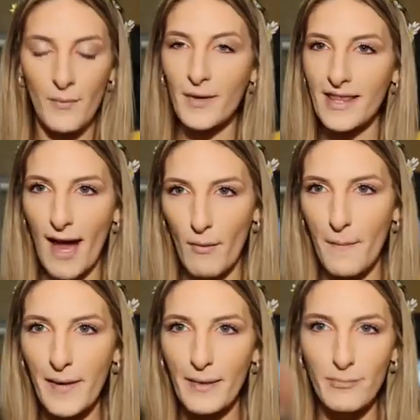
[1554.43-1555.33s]
With our
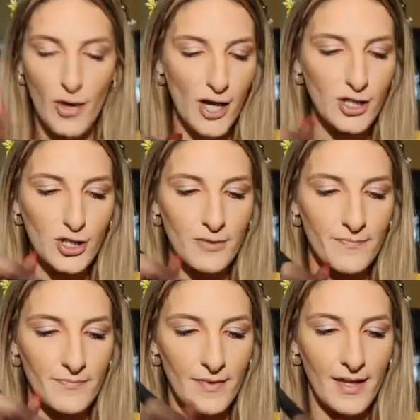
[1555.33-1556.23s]
big brush,
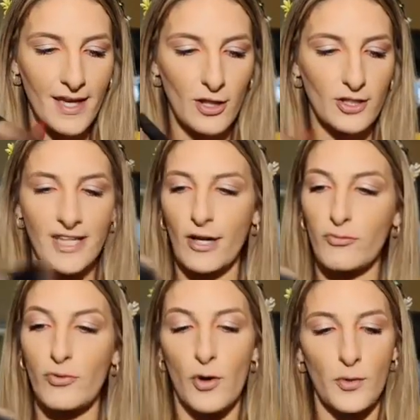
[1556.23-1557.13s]
it looks like a
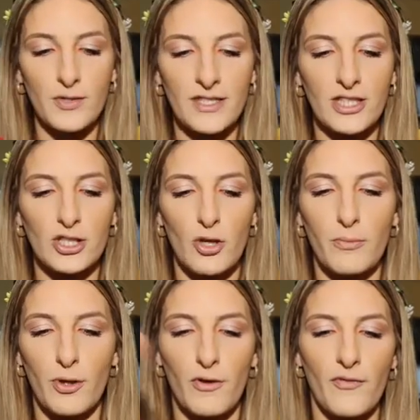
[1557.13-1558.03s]
rose, it's so
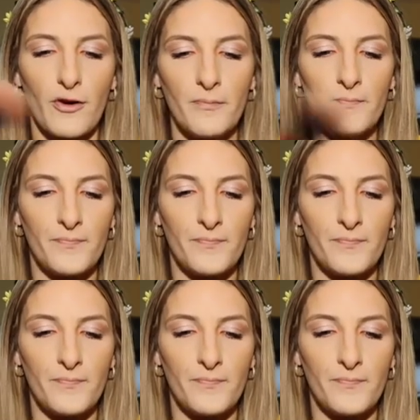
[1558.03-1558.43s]
beautiful.